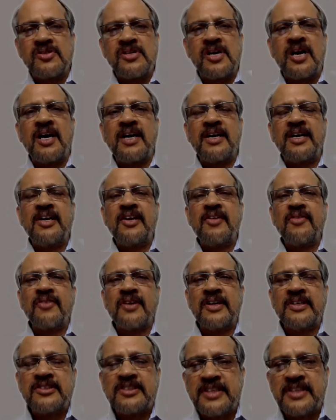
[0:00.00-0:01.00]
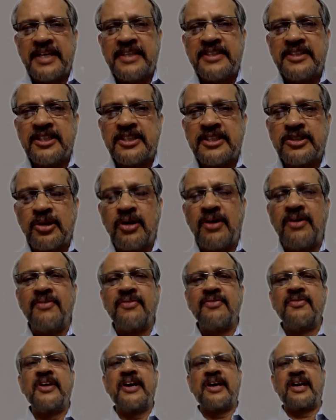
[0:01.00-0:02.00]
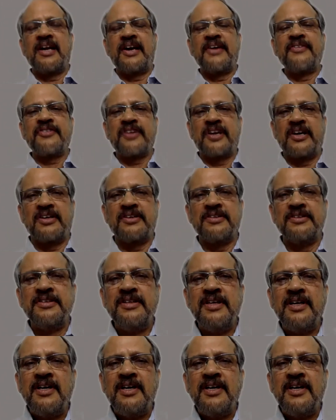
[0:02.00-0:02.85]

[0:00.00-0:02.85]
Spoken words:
are in different stages of their life cycle.